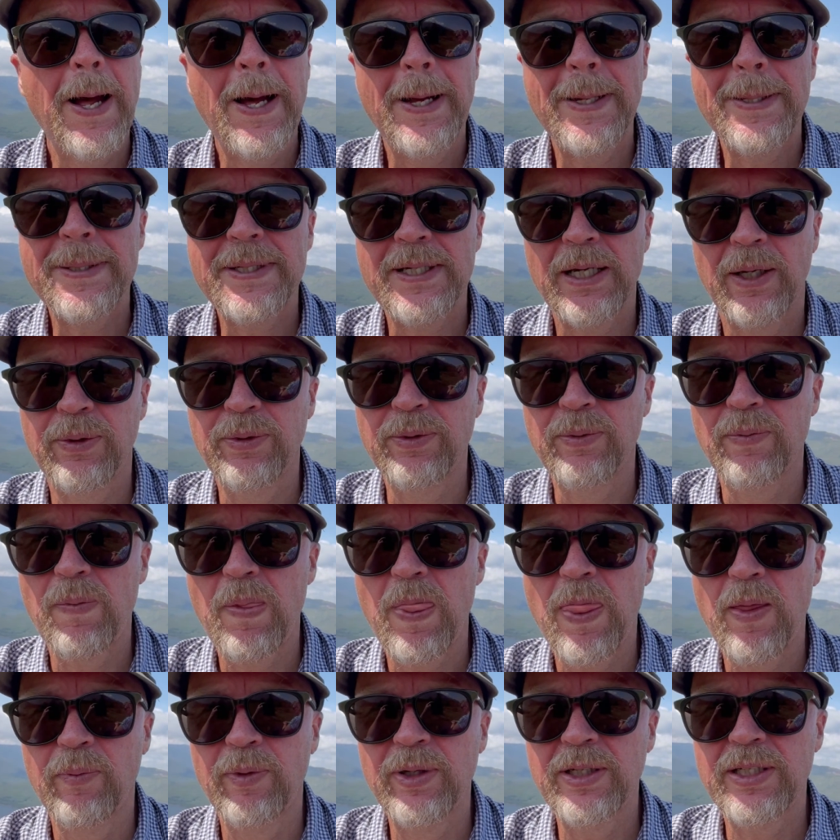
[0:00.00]
So
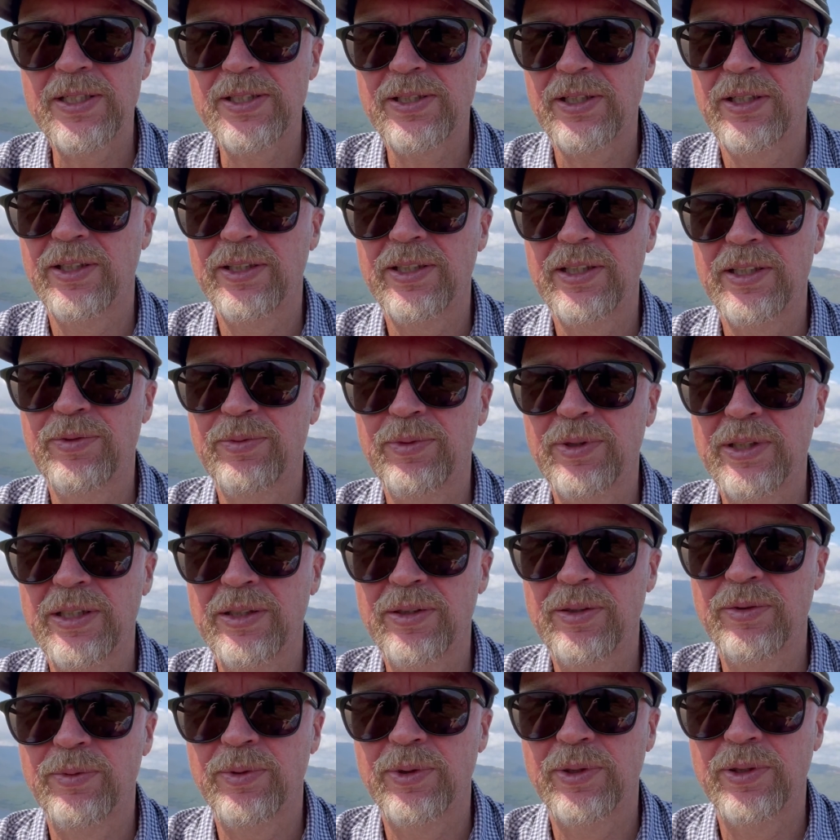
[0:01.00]
we decided
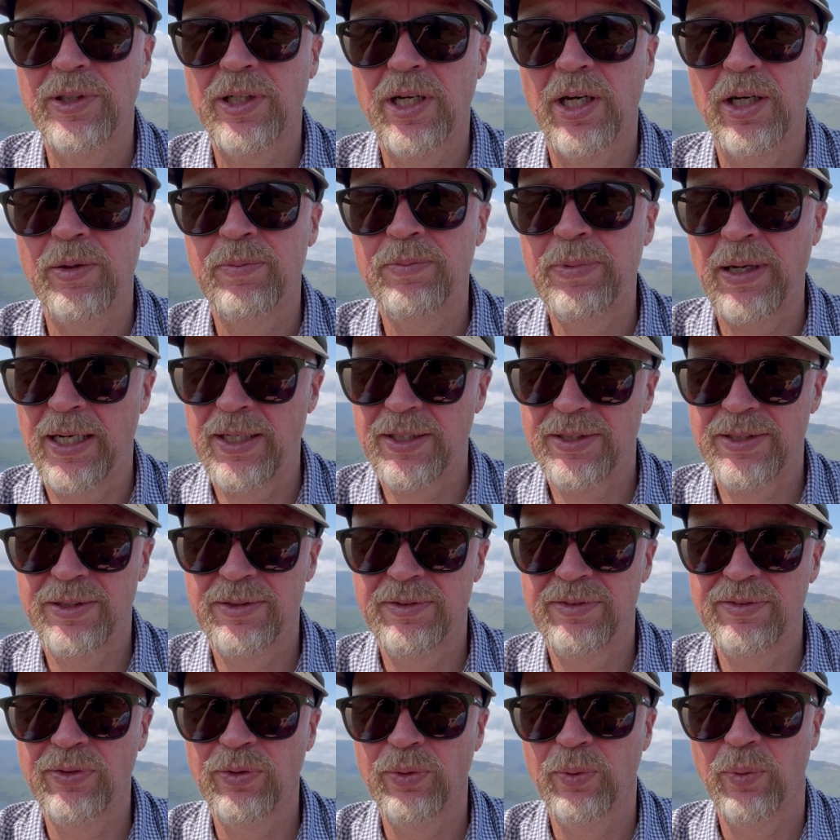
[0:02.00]
we would go back to
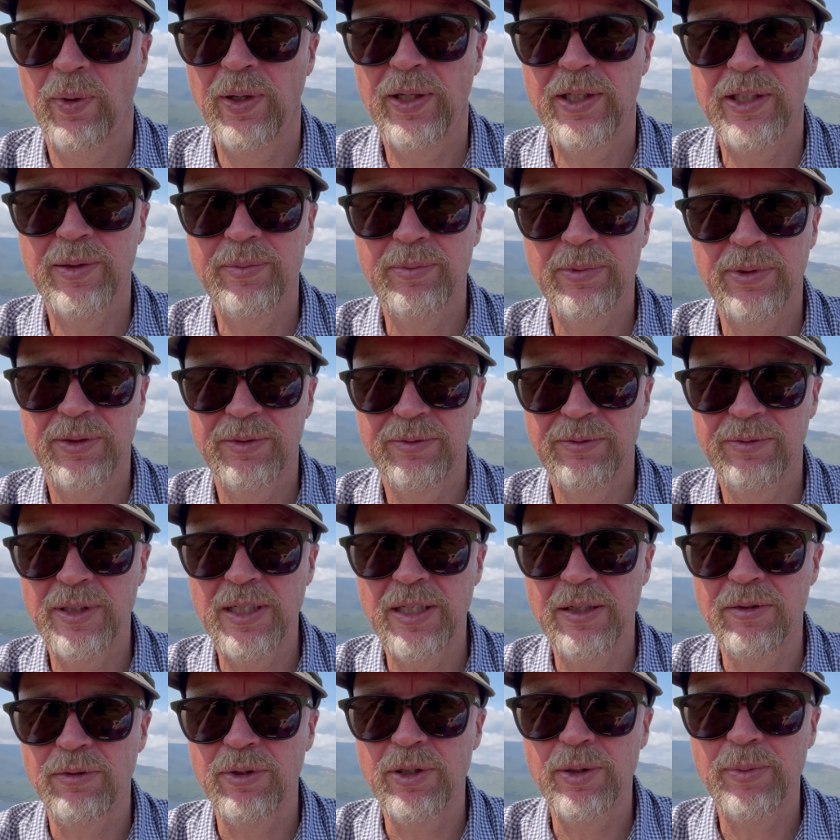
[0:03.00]
Fort William,
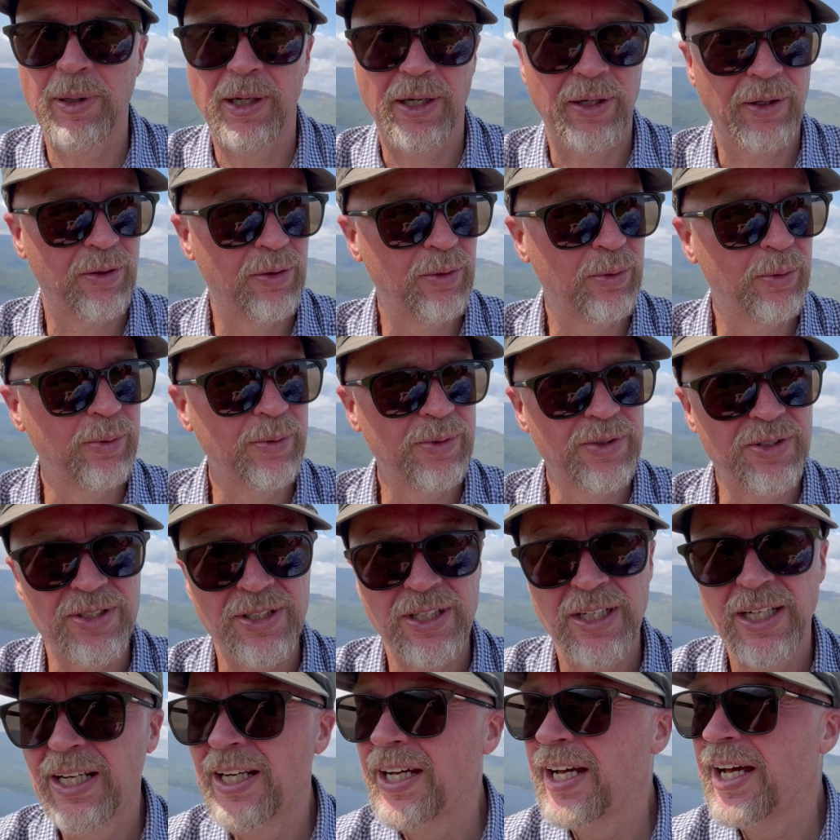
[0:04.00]
regroup our thoughts
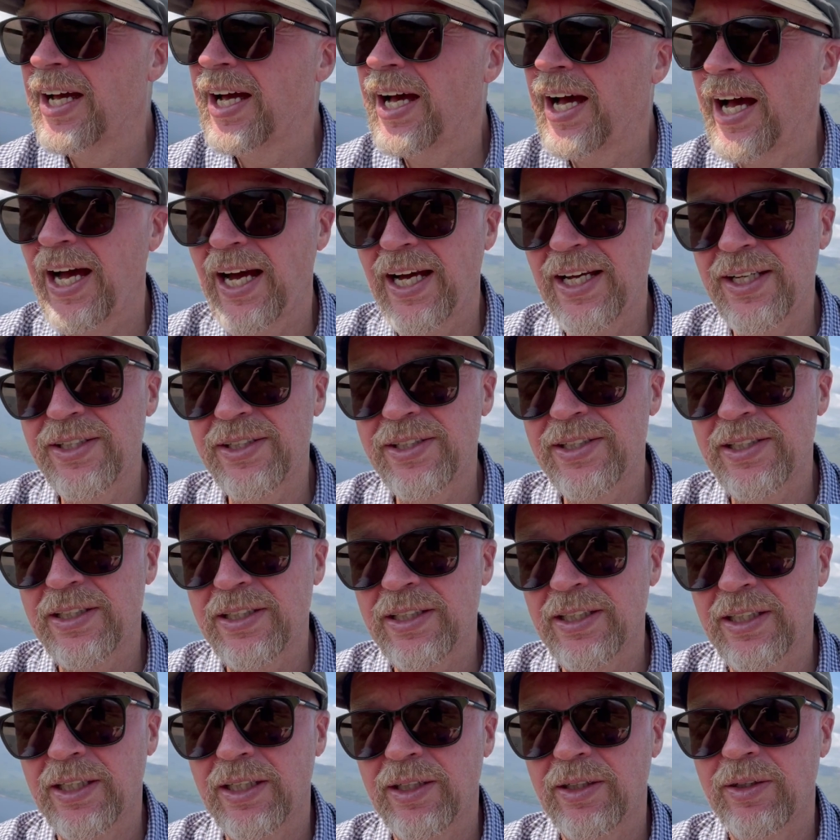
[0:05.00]
and
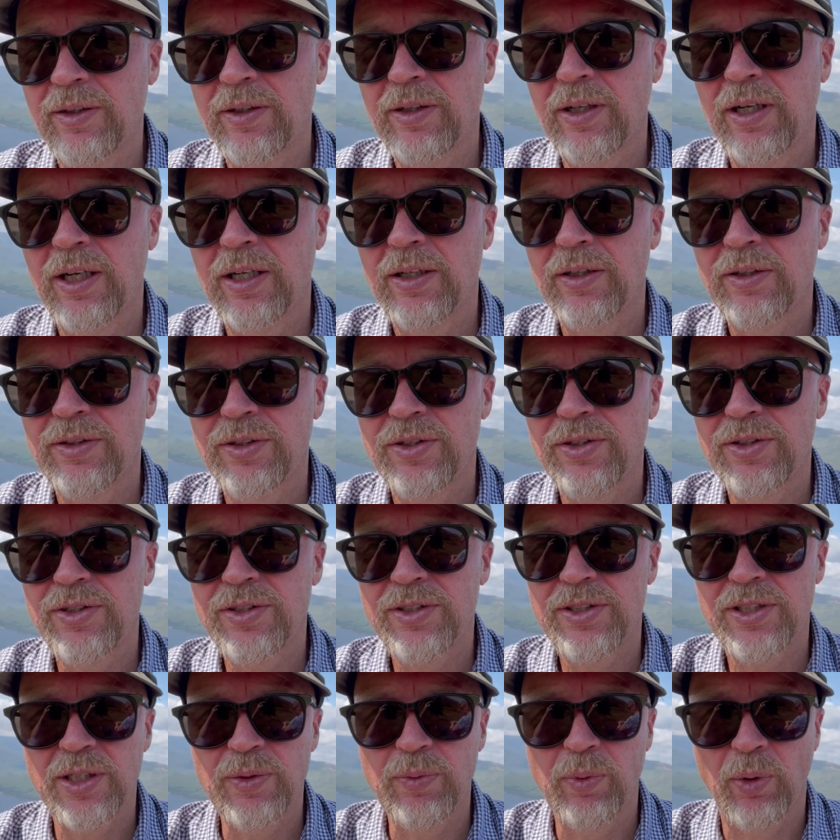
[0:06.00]

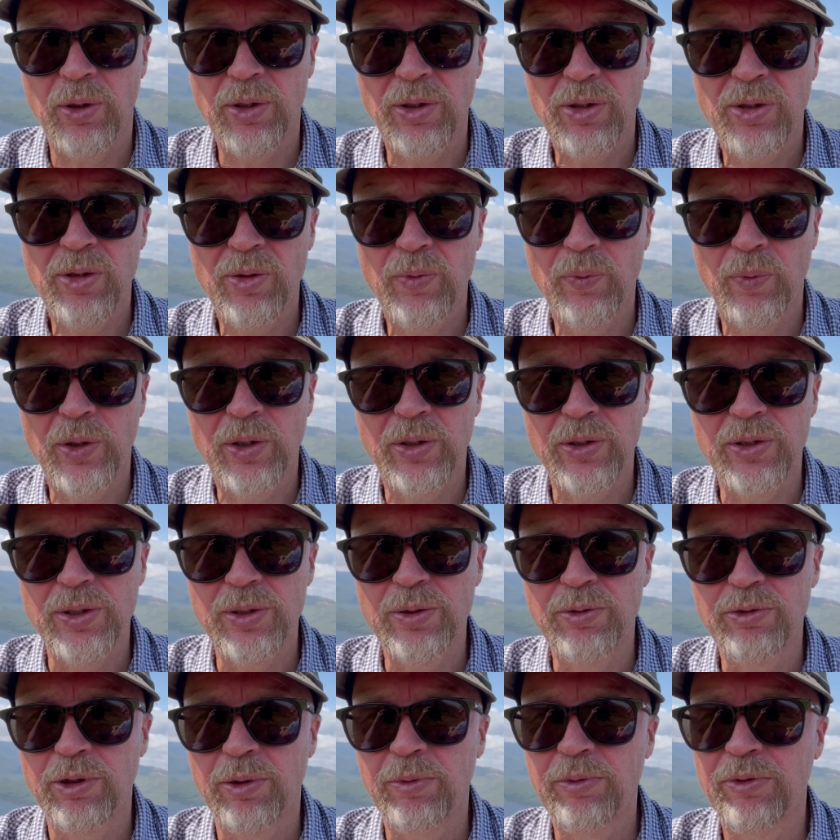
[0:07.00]
see what we could do
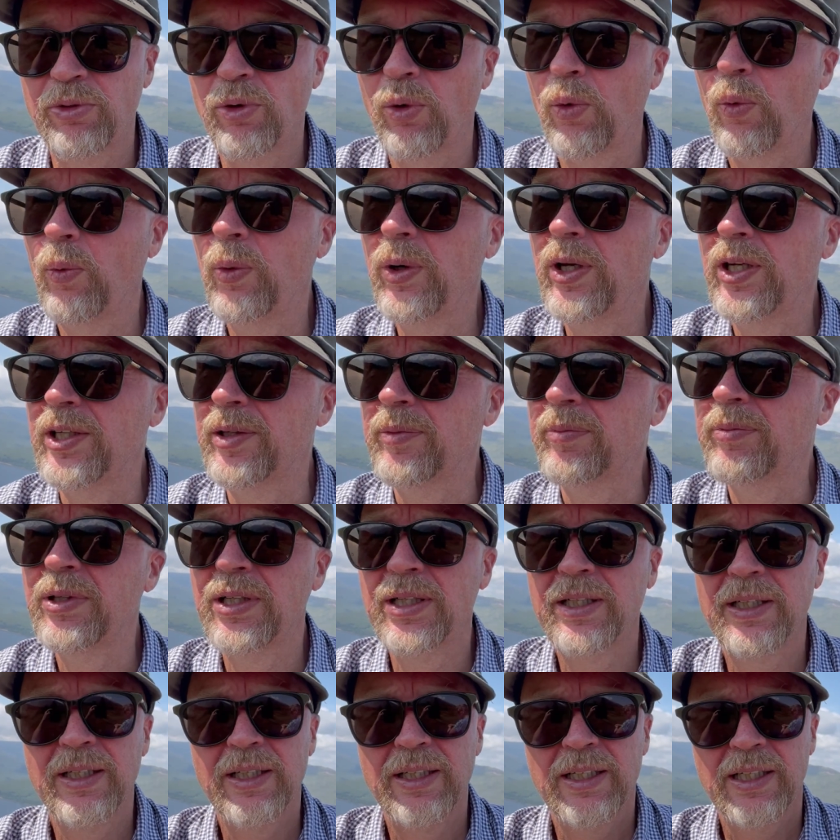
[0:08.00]
from Fort William.
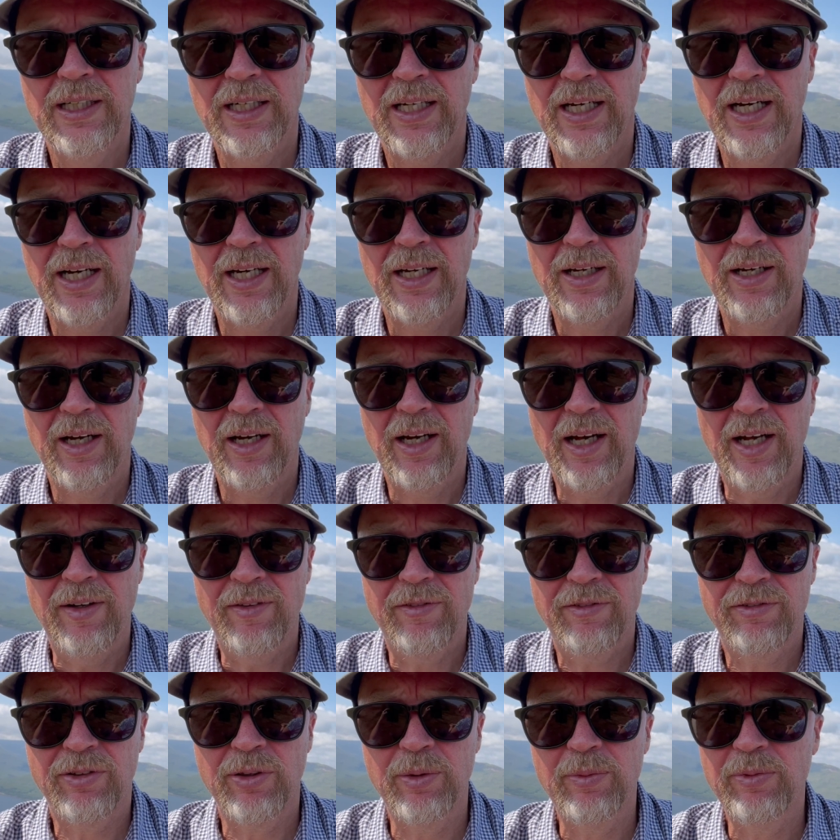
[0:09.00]

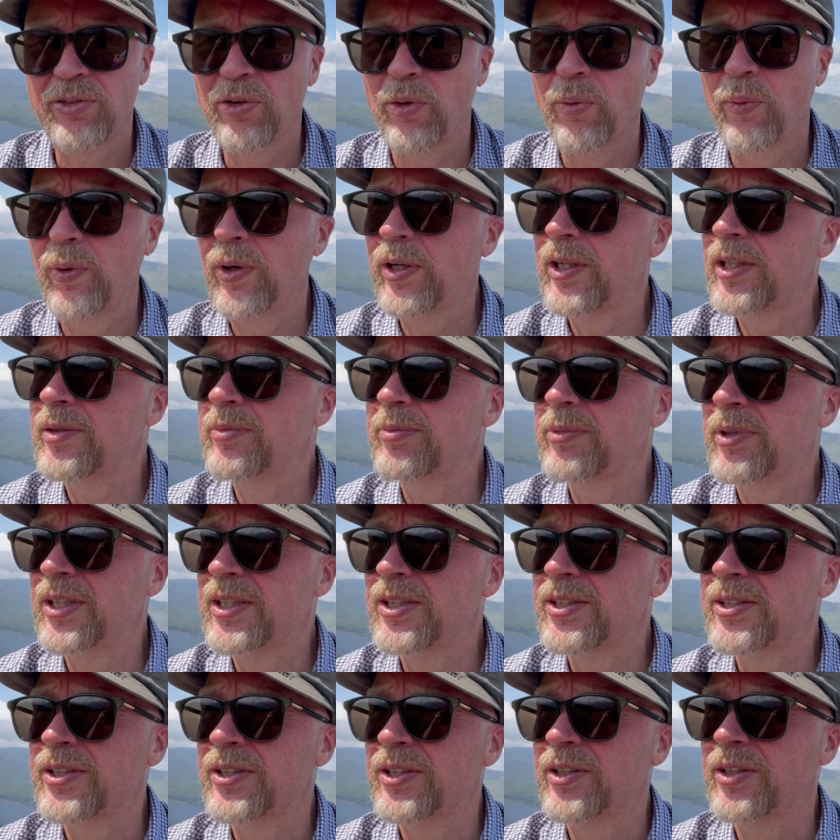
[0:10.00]
And from Fort William
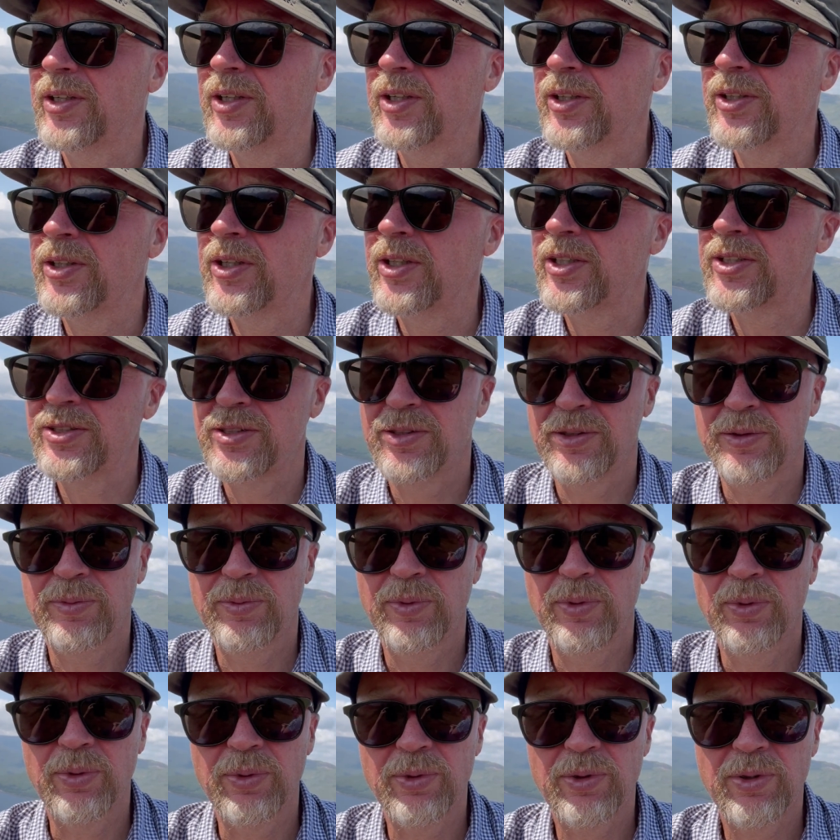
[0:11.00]
is a nice little
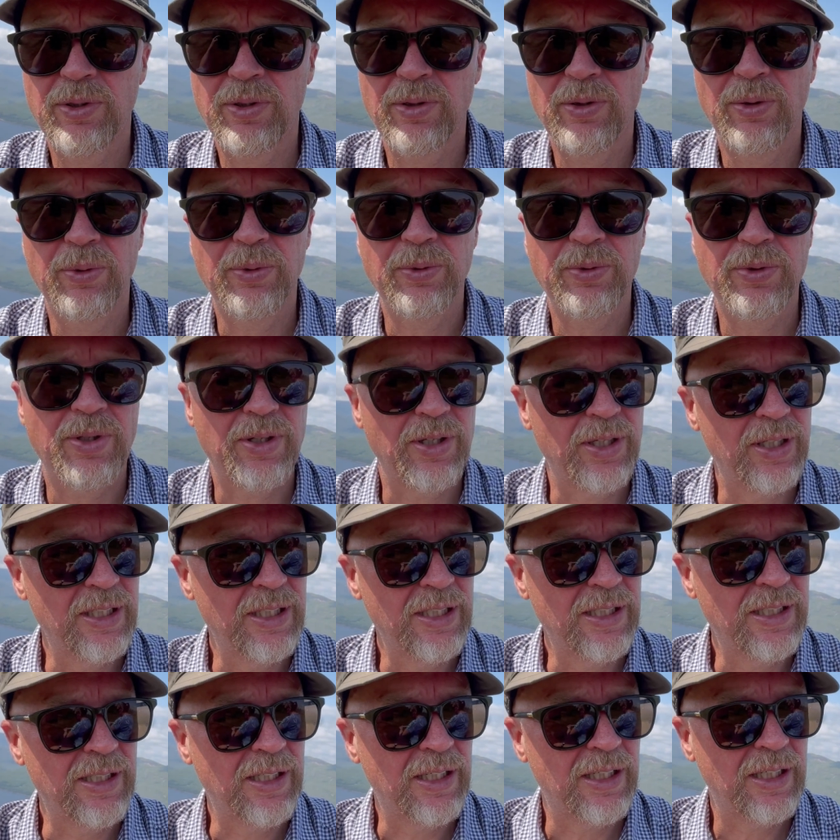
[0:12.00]
walk called
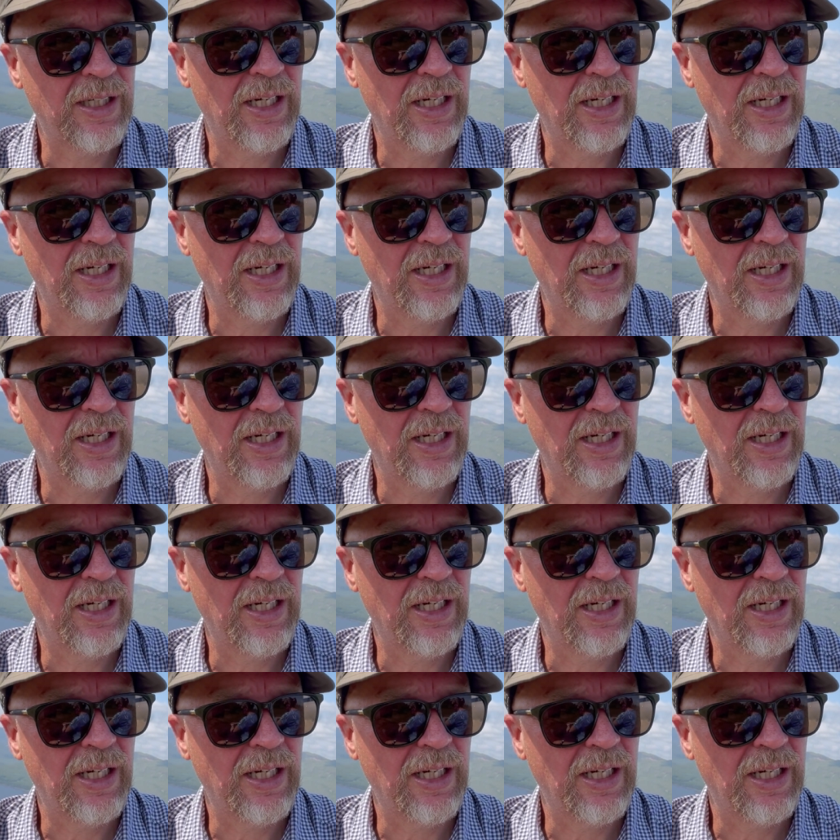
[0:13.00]
the